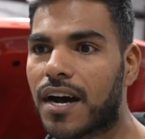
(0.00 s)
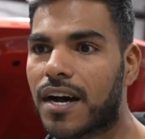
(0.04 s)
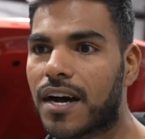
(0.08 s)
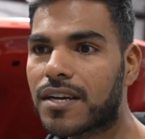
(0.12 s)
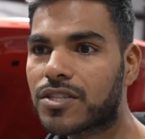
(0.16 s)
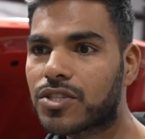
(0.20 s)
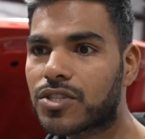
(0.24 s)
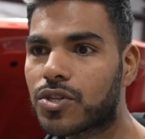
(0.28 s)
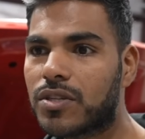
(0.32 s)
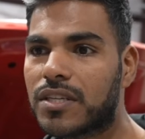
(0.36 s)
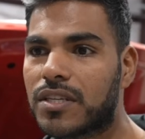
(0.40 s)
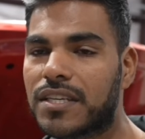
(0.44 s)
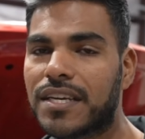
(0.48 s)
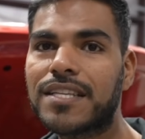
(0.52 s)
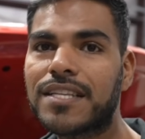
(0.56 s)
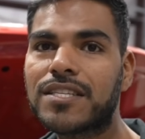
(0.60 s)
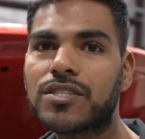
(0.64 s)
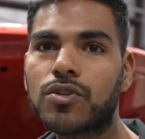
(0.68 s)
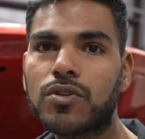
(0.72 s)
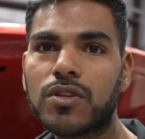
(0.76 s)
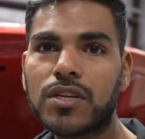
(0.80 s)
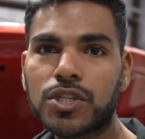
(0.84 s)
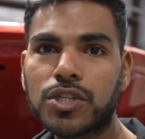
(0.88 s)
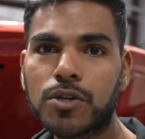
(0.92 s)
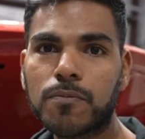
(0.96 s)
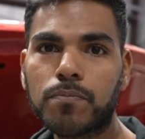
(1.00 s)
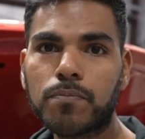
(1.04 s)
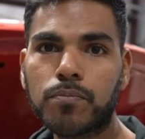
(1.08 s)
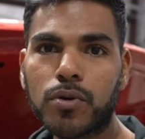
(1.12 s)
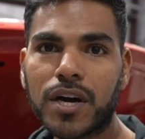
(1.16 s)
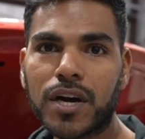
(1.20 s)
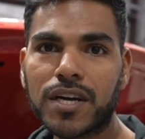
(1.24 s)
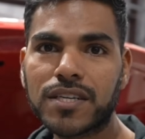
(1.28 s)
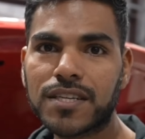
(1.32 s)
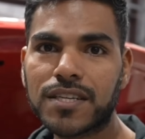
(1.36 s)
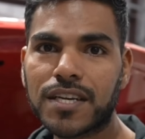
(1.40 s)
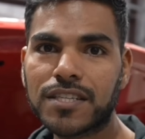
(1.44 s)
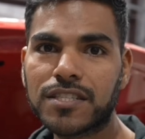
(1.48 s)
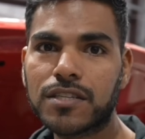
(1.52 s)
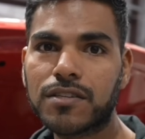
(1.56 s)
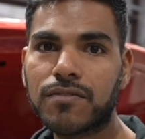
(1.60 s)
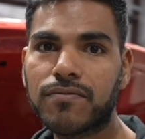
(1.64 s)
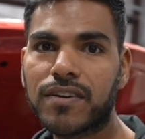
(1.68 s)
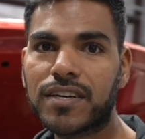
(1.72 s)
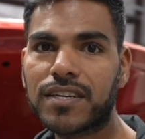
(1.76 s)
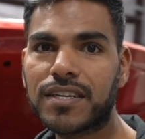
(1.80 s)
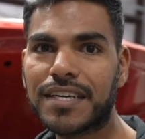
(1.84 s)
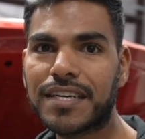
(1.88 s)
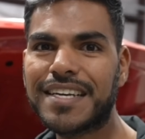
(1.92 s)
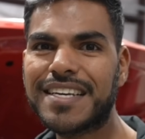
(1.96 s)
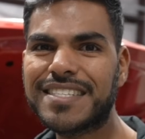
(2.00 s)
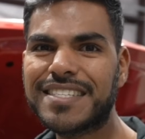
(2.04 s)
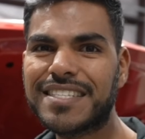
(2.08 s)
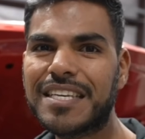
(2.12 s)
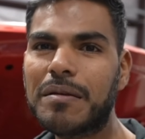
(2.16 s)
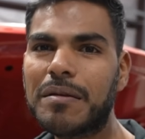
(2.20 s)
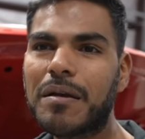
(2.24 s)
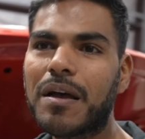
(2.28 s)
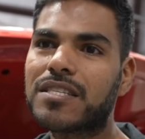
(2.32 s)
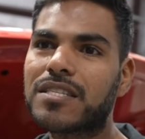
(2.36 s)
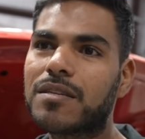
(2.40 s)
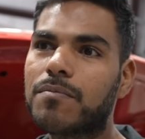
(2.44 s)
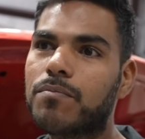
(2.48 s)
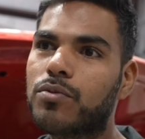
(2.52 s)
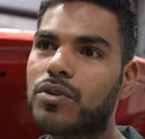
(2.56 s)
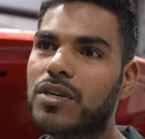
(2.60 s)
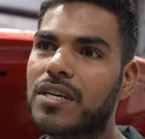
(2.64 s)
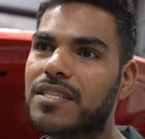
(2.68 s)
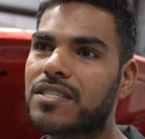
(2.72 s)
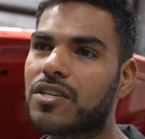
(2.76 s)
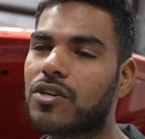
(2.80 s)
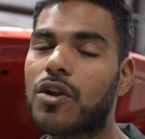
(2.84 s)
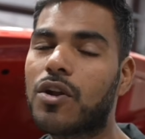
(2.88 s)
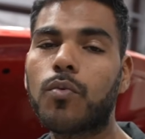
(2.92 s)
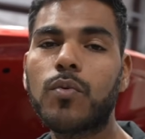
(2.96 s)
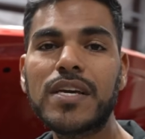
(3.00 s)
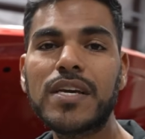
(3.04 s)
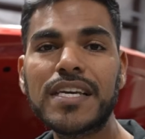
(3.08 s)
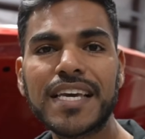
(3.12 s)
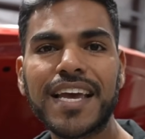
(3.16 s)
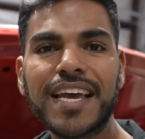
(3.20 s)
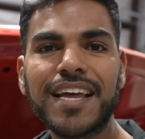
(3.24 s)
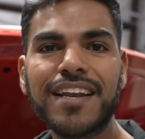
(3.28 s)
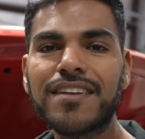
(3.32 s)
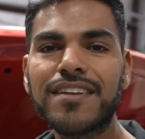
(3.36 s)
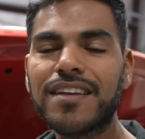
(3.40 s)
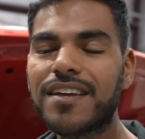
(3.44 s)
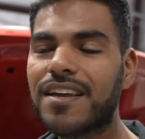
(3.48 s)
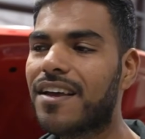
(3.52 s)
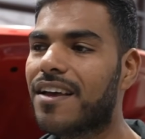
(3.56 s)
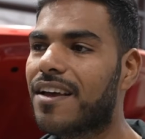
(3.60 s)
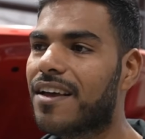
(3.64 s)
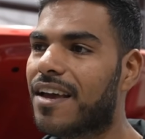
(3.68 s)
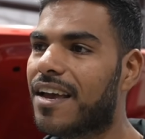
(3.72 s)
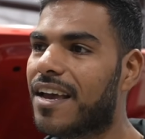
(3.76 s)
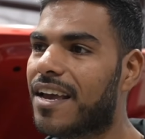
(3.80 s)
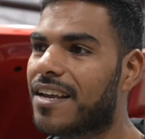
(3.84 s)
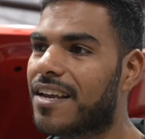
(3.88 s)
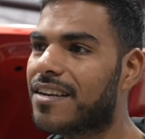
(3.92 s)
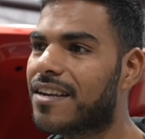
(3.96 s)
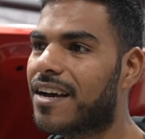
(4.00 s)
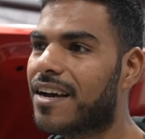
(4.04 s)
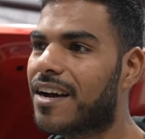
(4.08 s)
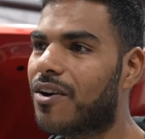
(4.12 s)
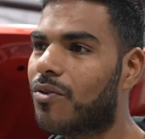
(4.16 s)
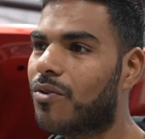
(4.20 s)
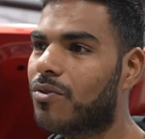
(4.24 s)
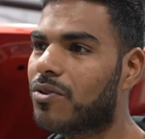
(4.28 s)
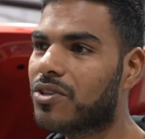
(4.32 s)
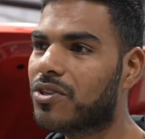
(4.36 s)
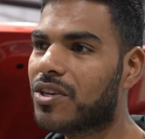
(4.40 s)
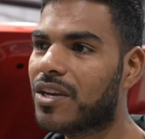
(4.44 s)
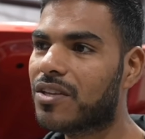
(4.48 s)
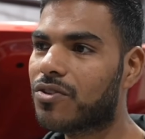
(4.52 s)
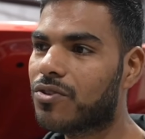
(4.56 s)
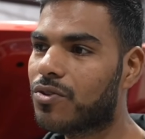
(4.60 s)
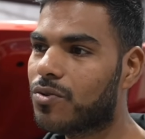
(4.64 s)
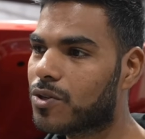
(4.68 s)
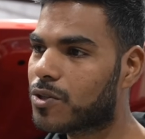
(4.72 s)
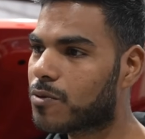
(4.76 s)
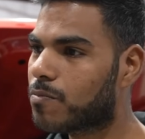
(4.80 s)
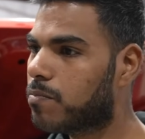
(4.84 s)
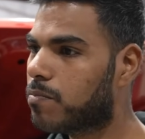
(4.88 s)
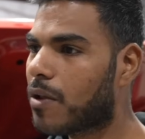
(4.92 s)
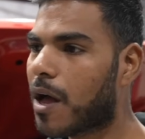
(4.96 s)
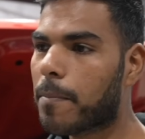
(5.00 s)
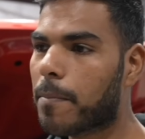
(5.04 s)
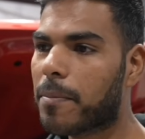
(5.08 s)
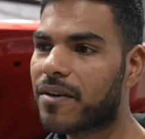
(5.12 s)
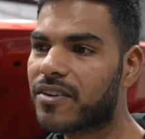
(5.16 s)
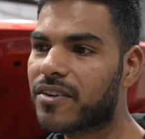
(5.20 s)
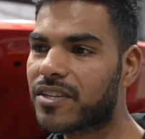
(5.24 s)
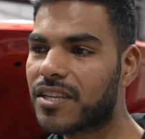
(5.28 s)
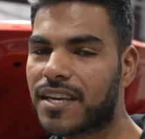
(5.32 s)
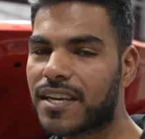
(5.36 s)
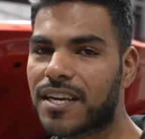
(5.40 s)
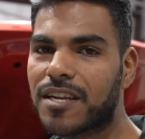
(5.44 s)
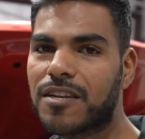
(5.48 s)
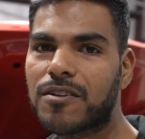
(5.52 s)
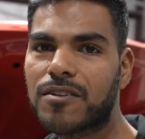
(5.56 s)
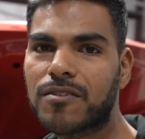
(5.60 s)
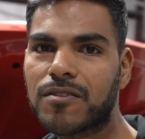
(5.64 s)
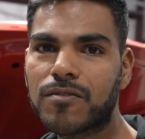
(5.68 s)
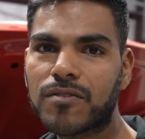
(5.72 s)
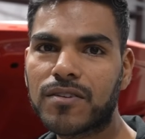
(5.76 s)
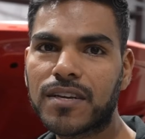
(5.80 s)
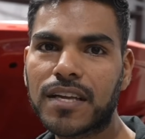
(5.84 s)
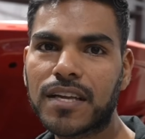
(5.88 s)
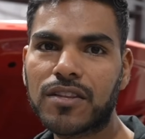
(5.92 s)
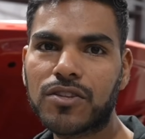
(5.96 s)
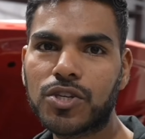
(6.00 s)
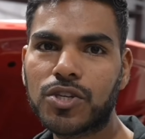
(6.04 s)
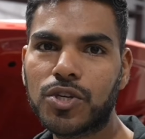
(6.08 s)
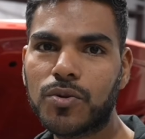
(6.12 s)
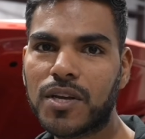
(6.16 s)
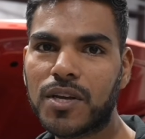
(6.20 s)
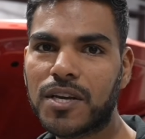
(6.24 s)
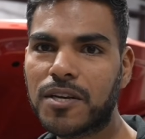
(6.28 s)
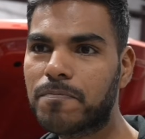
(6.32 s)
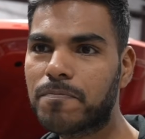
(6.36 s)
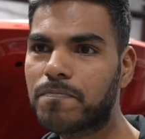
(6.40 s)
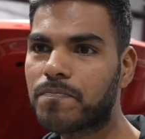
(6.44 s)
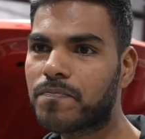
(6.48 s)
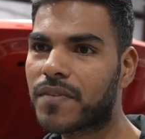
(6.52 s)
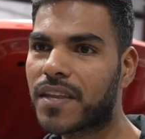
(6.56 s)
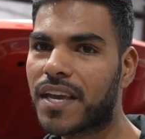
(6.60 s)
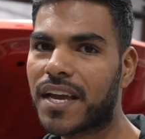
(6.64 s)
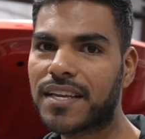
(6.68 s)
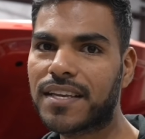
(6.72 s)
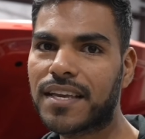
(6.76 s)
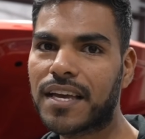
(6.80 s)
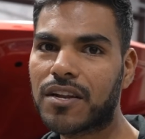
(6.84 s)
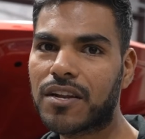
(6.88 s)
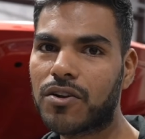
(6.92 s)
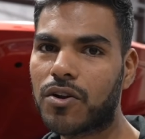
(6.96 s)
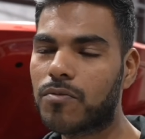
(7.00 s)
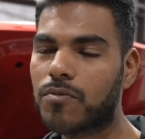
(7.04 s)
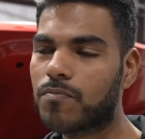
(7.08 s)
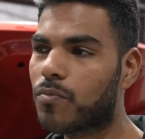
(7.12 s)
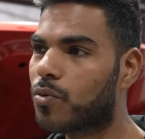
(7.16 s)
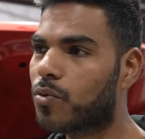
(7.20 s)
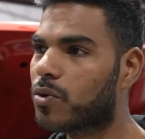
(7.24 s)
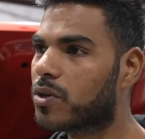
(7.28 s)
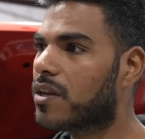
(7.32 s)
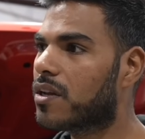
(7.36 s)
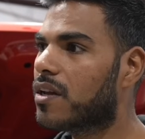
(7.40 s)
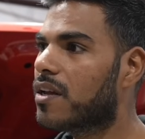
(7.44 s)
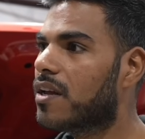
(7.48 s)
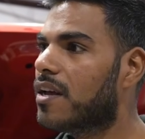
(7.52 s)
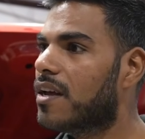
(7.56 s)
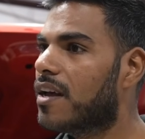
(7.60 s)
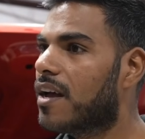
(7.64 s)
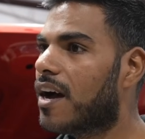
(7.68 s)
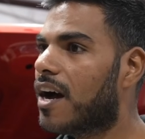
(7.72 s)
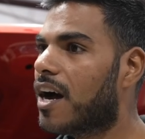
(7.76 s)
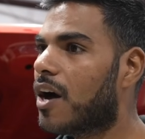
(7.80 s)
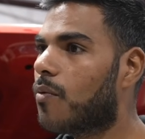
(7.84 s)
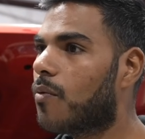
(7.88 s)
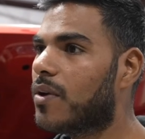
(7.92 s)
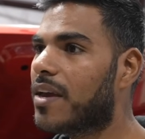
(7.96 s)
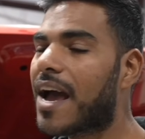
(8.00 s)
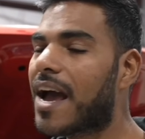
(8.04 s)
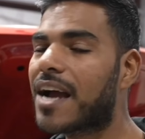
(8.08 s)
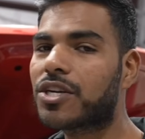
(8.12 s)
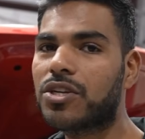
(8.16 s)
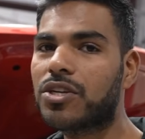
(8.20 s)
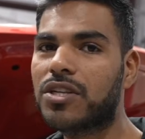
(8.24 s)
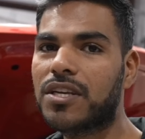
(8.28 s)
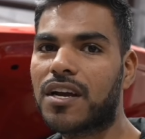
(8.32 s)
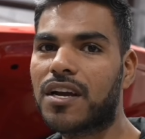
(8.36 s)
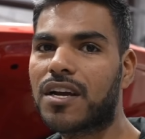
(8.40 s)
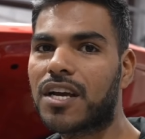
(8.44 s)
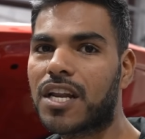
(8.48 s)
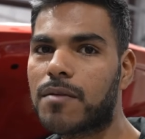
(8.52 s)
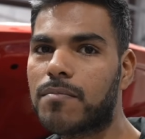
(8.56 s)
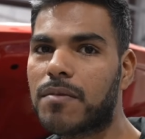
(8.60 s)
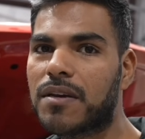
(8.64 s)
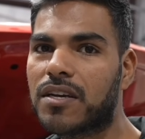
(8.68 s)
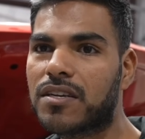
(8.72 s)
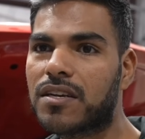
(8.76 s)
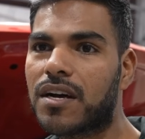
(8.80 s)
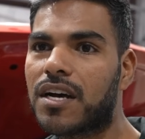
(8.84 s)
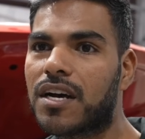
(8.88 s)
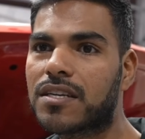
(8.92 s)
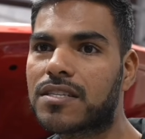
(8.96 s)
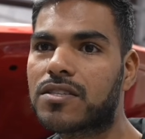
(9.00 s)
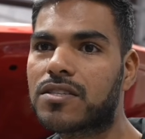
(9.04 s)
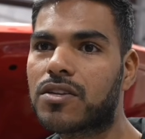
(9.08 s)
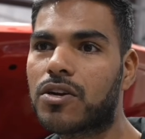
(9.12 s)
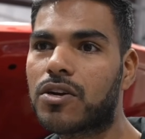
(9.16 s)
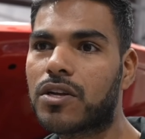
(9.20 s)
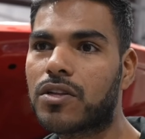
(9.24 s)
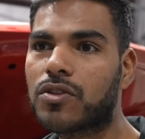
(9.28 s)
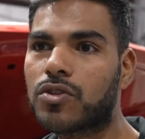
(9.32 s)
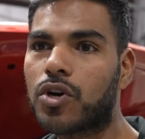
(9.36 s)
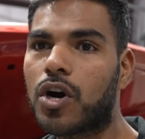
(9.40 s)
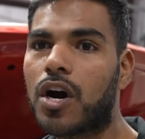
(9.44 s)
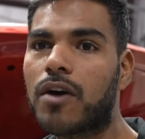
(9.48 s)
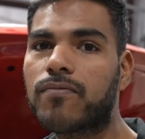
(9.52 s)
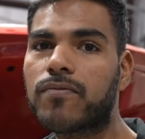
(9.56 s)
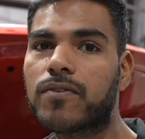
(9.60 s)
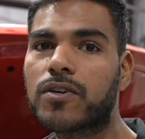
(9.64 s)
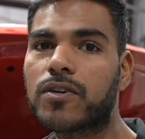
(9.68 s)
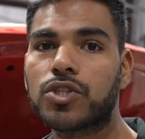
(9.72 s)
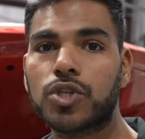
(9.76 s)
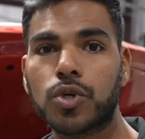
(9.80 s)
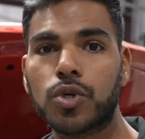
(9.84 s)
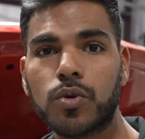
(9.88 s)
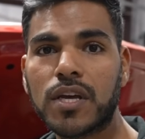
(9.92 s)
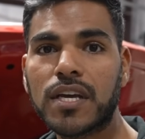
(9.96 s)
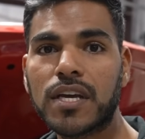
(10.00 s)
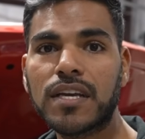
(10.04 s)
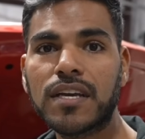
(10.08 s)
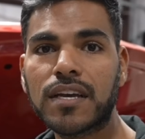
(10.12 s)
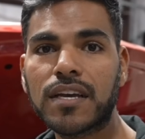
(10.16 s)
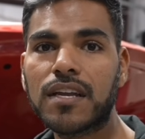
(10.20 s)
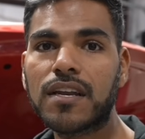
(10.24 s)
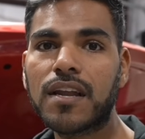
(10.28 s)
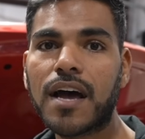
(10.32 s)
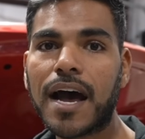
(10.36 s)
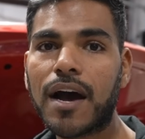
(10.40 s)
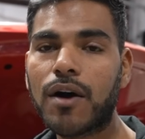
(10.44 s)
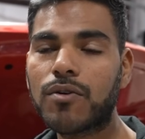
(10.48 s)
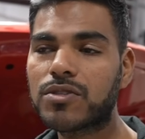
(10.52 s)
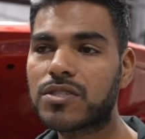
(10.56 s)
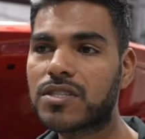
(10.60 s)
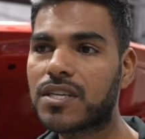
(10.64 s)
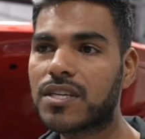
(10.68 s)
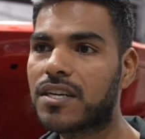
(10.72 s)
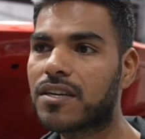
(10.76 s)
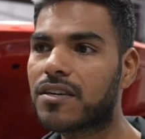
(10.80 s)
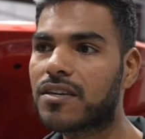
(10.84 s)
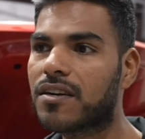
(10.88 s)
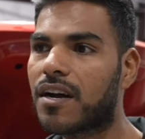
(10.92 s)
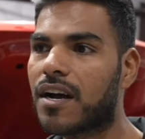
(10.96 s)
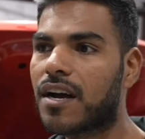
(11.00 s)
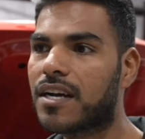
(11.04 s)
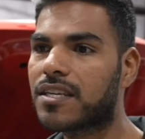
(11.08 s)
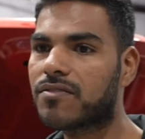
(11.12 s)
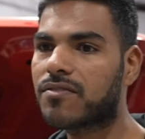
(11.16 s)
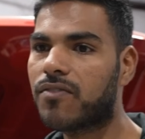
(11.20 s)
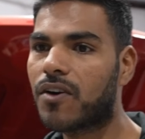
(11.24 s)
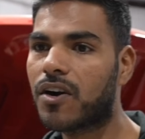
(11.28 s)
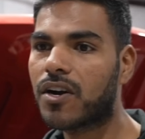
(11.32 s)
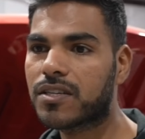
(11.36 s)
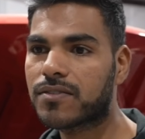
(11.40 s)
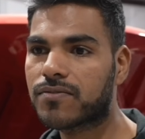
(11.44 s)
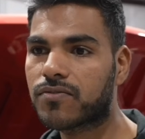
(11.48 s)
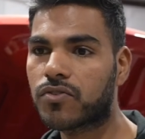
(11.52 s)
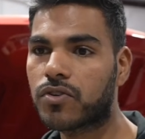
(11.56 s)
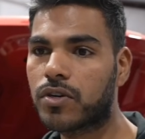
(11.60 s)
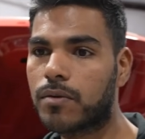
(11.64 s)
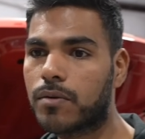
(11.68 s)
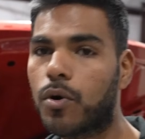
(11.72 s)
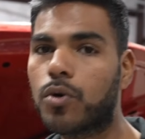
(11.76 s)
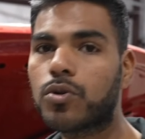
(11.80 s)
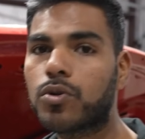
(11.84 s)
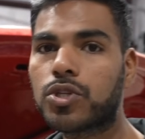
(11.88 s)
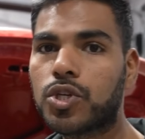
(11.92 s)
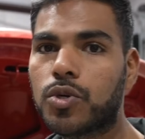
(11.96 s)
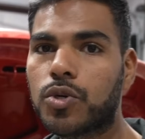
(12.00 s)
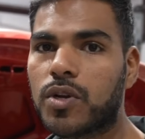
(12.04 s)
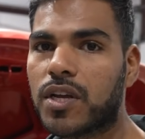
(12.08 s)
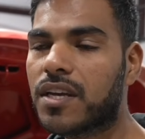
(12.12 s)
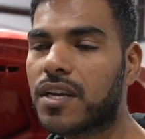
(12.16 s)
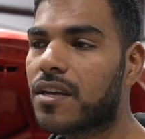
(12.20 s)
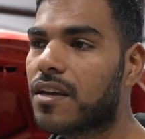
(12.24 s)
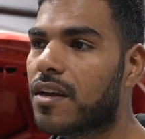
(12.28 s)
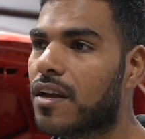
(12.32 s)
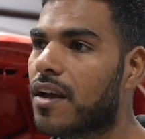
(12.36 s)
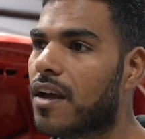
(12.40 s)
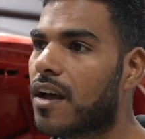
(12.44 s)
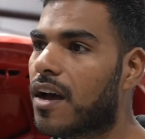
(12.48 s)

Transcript: So the installation process is very easy as a breeze on a weekend, and only thing you have to do is plop everything in, get tuning, and get it on board. We actually are going to be starting to offer tuning in-house here as far as for remote tuning.